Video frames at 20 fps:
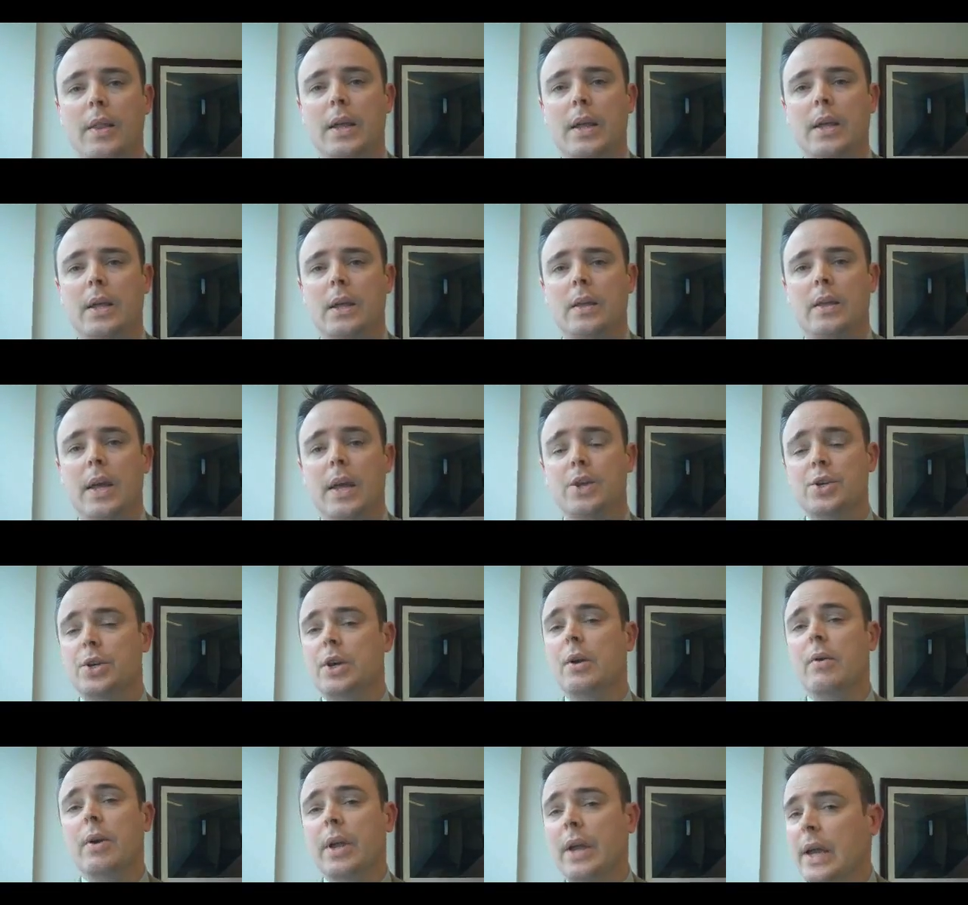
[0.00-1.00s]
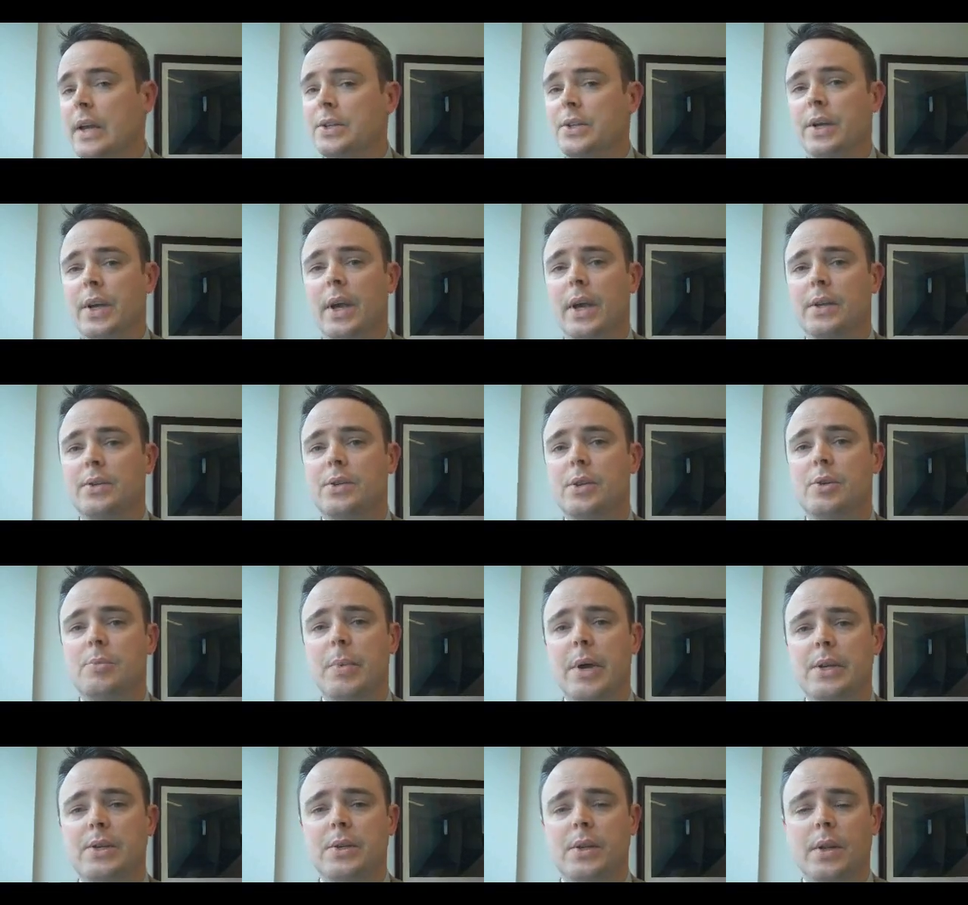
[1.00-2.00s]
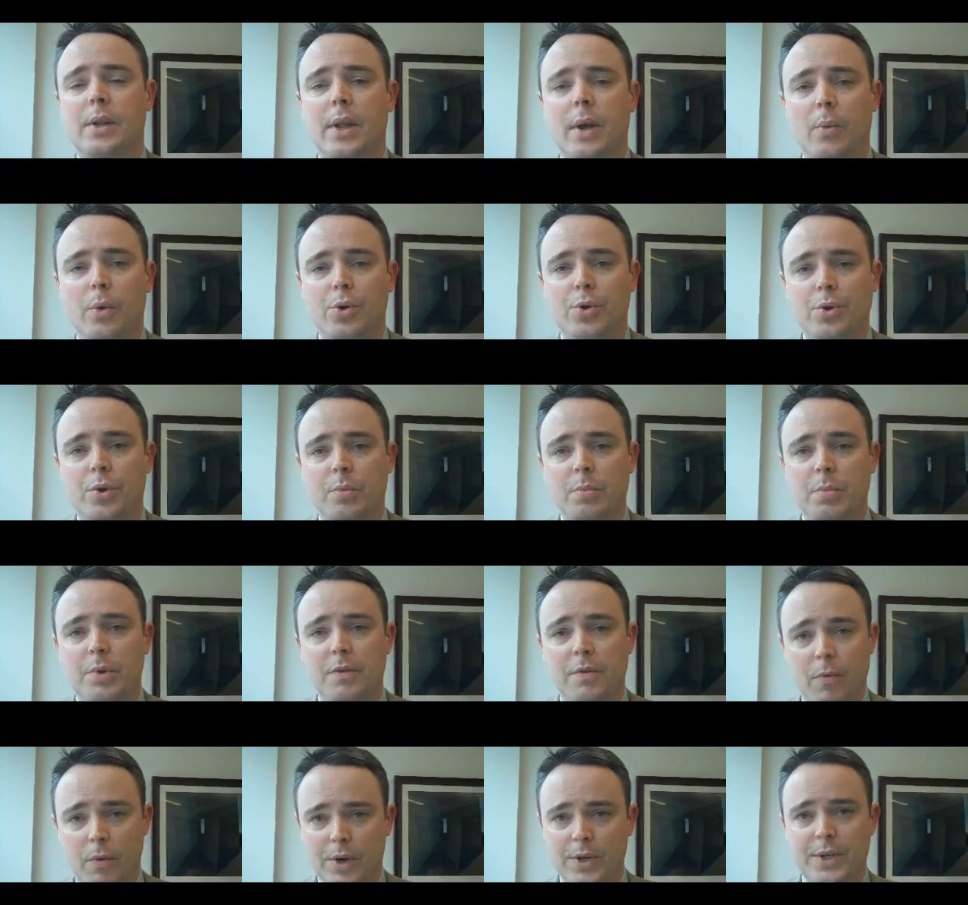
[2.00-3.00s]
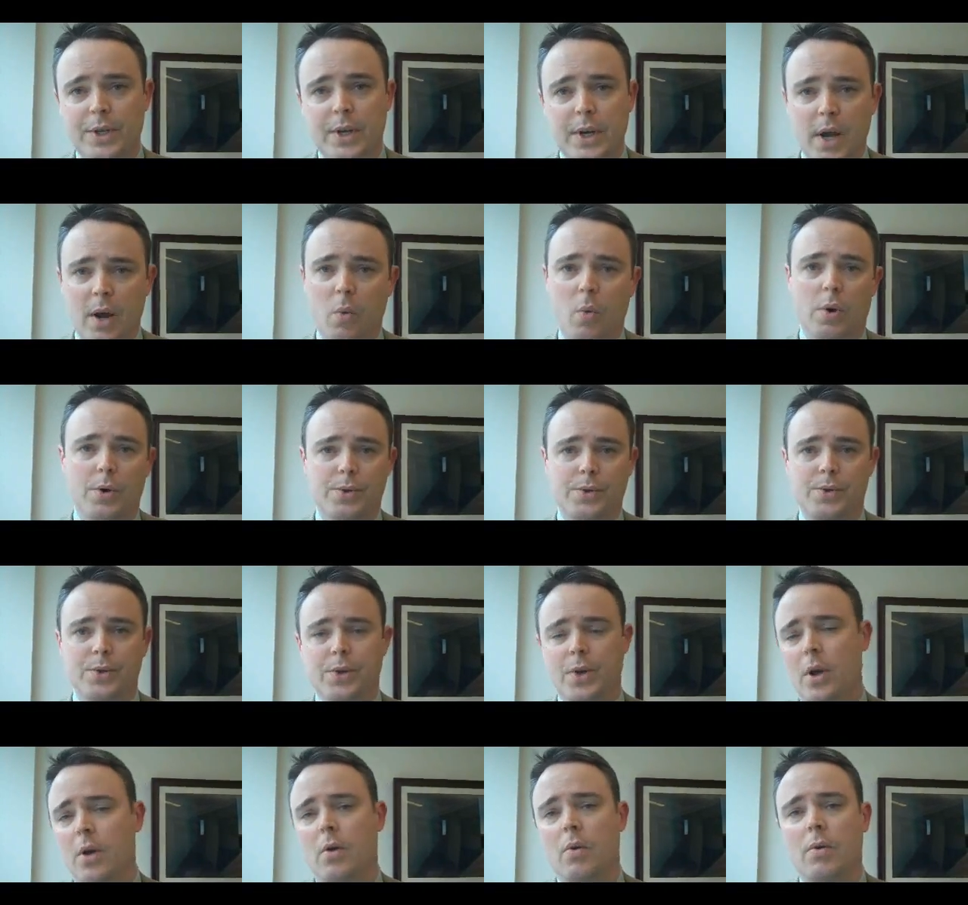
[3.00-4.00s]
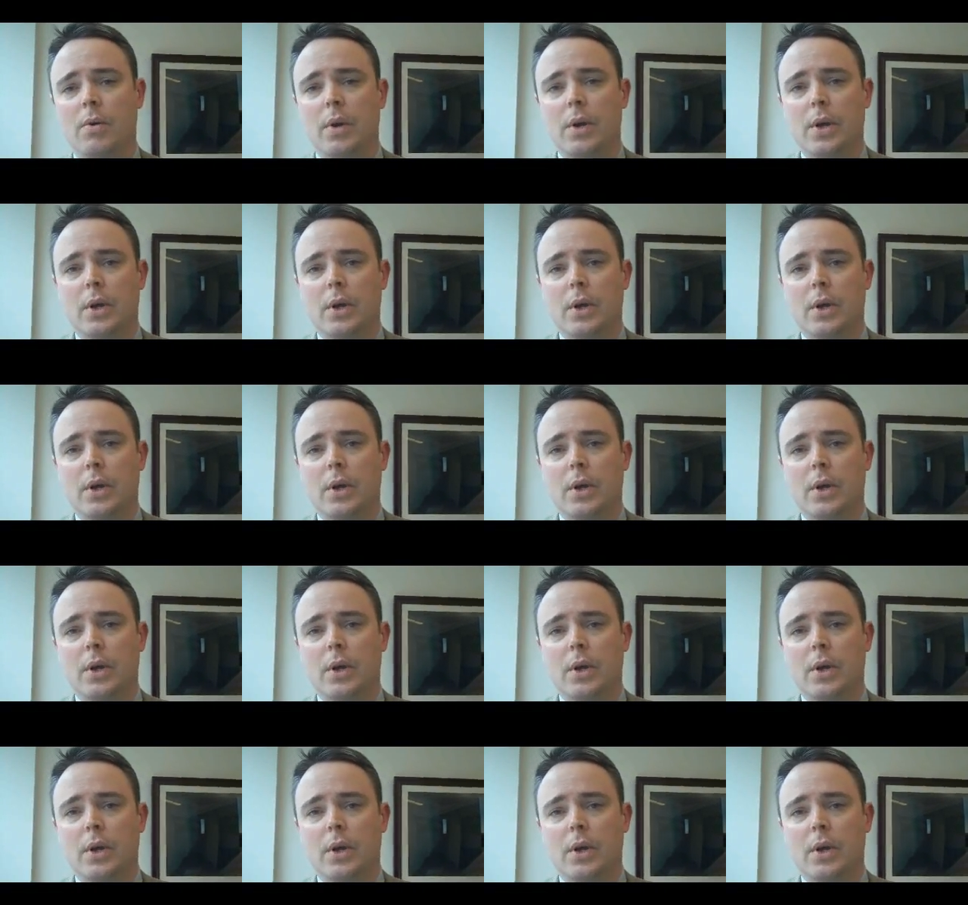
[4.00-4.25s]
The engineering case against is basically that we shouldn't be freezing networks in stone.